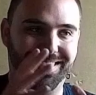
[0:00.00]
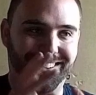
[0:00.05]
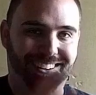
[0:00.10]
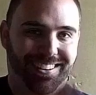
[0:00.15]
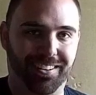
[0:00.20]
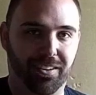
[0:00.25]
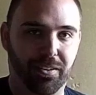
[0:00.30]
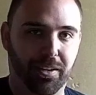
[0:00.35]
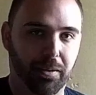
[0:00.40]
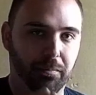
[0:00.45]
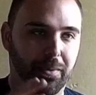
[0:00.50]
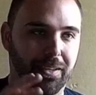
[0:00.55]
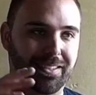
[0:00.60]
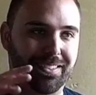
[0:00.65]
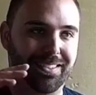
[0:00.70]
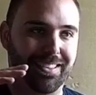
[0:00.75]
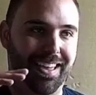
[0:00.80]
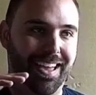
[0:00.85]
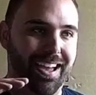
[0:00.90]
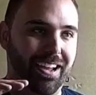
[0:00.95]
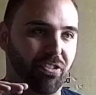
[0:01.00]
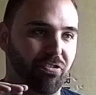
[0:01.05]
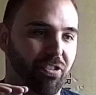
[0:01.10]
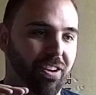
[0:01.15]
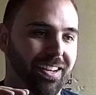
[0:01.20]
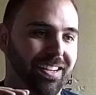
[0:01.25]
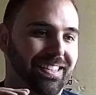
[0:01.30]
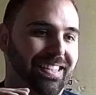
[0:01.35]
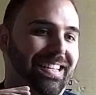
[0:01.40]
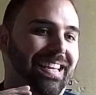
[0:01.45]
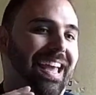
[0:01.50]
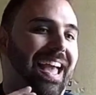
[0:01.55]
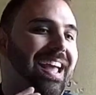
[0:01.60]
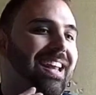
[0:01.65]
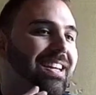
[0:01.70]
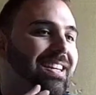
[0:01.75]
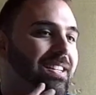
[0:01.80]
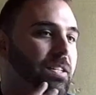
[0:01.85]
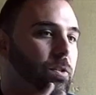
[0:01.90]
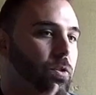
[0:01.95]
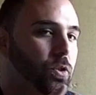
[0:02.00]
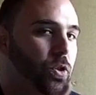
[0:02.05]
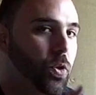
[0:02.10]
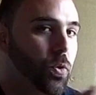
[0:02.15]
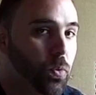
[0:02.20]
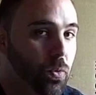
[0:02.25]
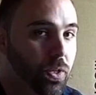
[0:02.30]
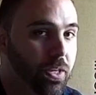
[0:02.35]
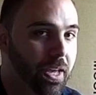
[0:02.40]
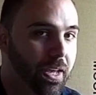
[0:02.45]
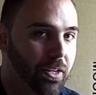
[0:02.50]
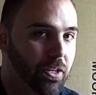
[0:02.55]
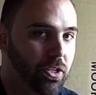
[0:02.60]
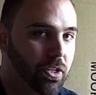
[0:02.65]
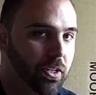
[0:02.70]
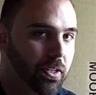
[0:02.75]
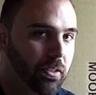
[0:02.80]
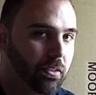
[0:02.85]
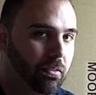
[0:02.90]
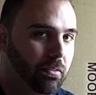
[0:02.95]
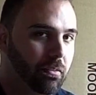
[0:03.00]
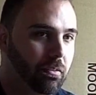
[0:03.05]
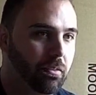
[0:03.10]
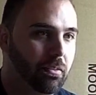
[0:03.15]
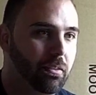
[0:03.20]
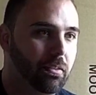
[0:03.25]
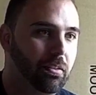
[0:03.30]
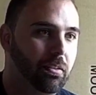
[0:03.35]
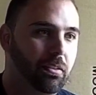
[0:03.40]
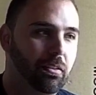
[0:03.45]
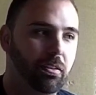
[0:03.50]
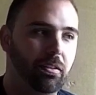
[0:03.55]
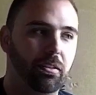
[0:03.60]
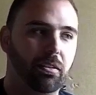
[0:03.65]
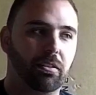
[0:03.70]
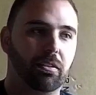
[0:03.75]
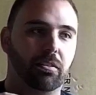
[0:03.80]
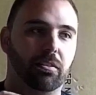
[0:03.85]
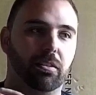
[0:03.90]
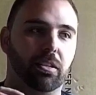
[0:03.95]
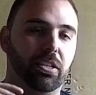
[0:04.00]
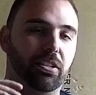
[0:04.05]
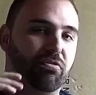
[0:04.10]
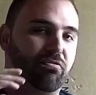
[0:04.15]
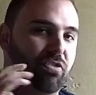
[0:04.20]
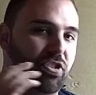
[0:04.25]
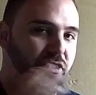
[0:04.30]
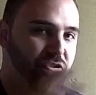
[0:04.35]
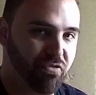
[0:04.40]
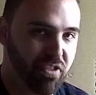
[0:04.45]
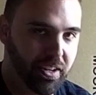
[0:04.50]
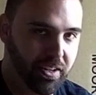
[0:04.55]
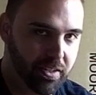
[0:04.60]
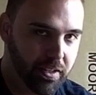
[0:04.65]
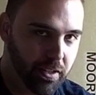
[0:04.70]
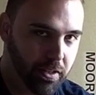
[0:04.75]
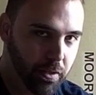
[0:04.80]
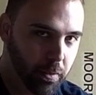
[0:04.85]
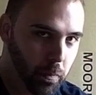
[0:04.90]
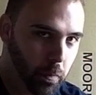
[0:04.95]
a clog, it means the air trying to get to the engine is restricted.